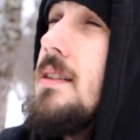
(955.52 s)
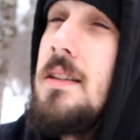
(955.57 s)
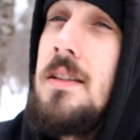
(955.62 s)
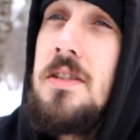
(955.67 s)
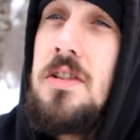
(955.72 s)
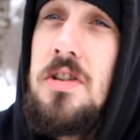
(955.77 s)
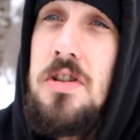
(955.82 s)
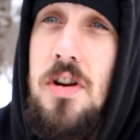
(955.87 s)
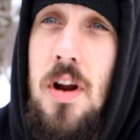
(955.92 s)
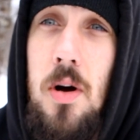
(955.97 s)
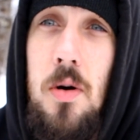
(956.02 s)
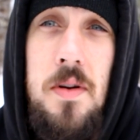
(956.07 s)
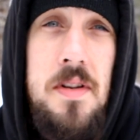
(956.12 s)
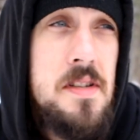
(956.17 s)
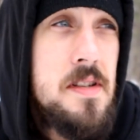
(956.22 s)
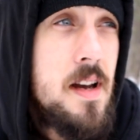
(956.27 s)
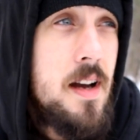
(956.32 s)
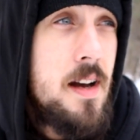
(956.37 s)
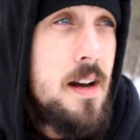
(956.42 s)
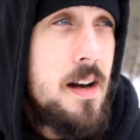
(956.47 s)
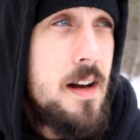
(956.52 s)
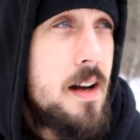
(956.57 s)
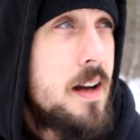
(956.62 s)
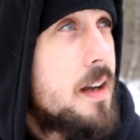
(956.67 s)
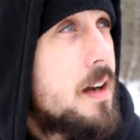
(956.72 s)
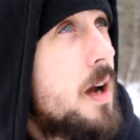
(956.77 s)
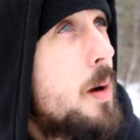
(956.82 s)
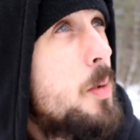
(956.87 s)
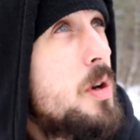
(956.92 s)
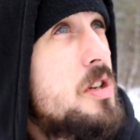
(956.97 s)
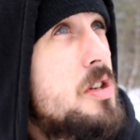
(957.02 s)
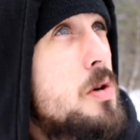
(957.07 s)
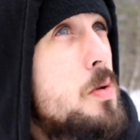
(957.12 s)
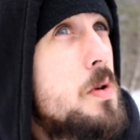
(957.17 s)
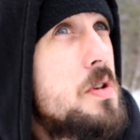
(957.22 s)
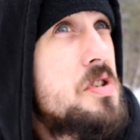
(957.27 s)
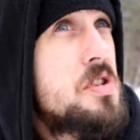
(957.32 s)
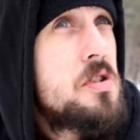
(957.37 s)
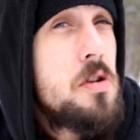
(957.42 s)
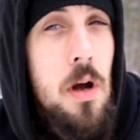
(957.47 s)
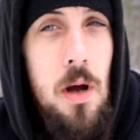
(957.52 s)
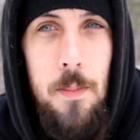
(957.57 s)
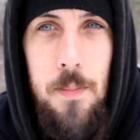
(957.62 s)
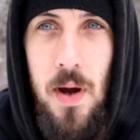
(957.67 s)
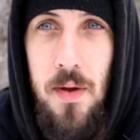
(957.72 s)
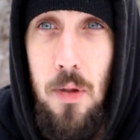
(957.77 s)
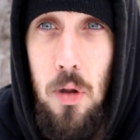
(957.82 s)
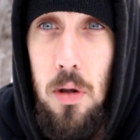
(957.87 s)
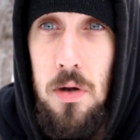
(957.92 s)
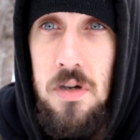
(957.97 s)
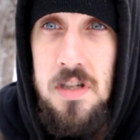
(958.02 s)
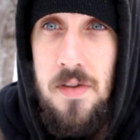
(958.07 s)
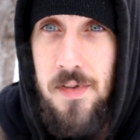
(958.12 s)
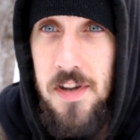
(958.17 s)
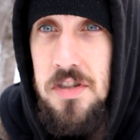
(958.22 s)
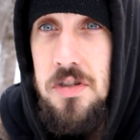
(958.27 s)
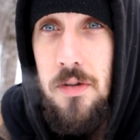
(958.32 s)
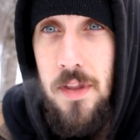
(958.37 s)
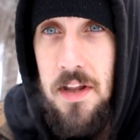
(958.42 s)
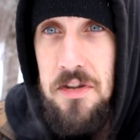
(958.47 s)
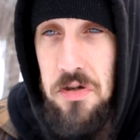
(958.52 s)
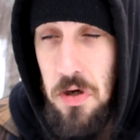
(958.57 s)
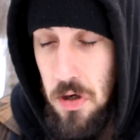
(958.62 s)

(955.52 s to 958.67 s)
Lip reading: Snow is coming to a stop by the looks of it, so that's